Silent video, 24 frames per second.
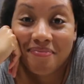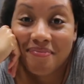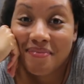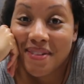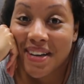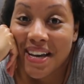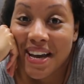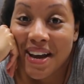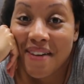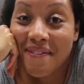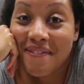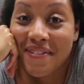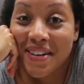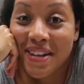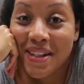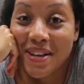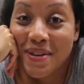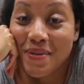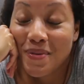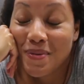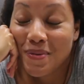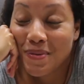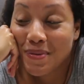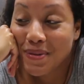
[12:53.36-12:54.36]
But yeah, I'm
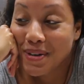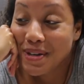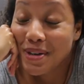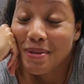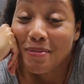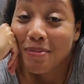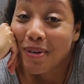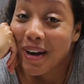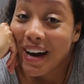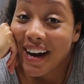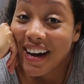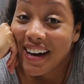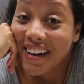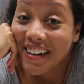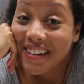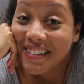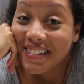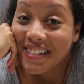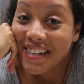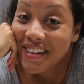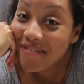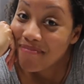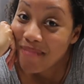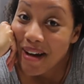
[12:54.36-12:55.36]
feeling real
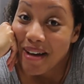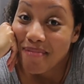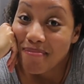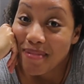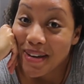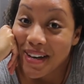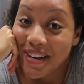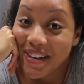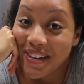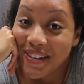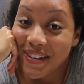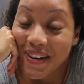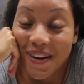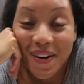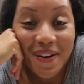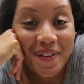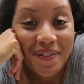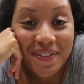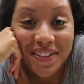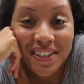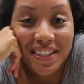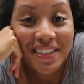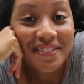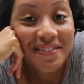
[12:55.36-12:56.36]
proud of my meal.
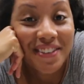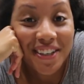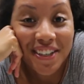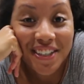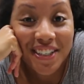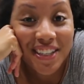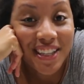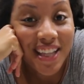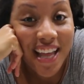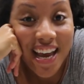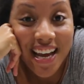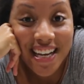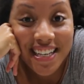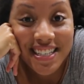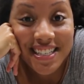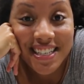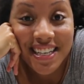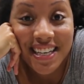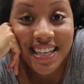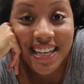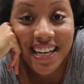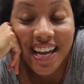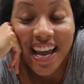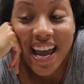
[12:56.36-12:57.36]
Hopefully Vernon likes
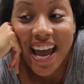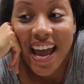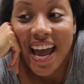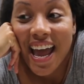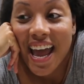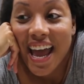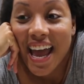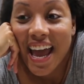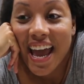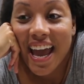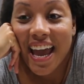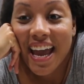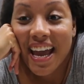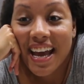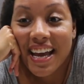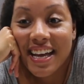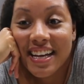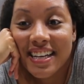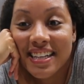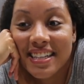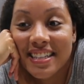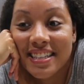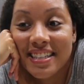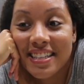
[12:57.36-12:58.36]
it.
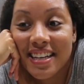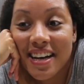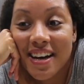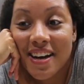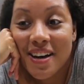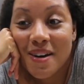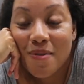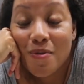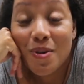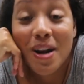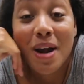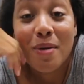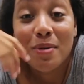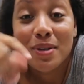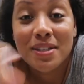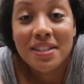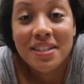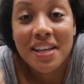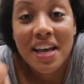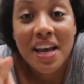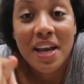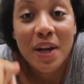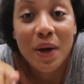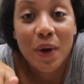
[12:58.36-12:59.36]
And what I was
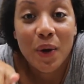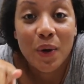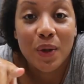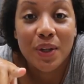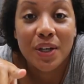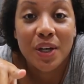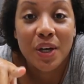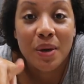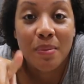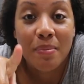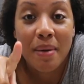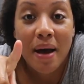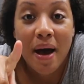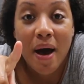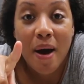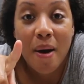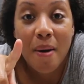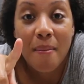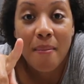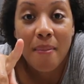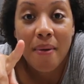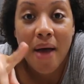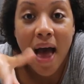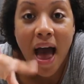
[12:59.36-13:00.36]
saying earlier
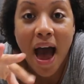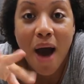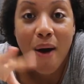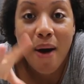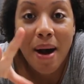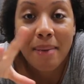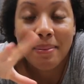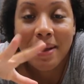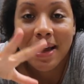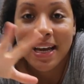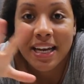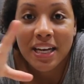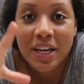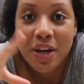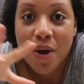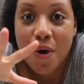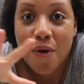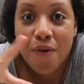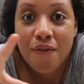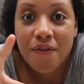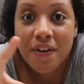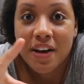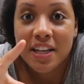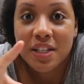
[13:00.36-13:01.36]
about how I'm like
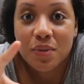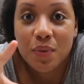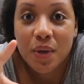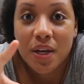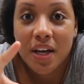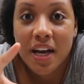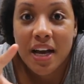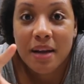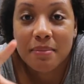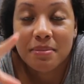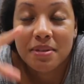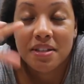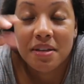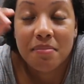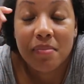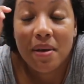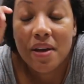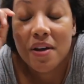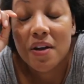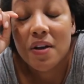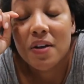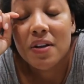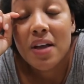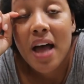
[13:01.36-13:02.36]
no fuss when it comes to
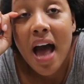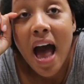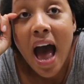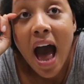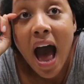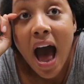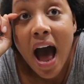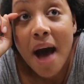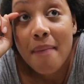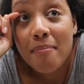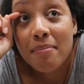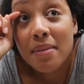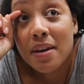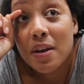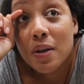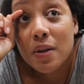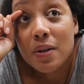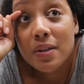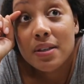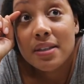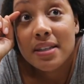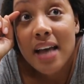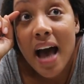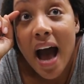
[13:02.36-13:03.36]

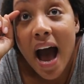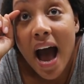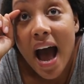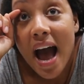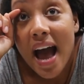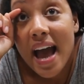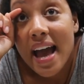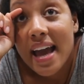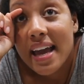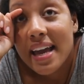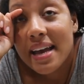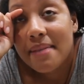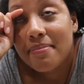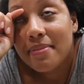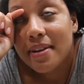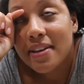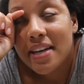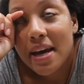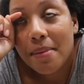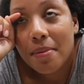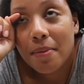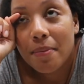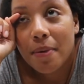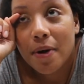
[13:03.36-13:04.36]
meals, I am the
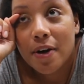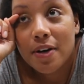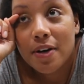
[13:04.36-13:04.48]
type of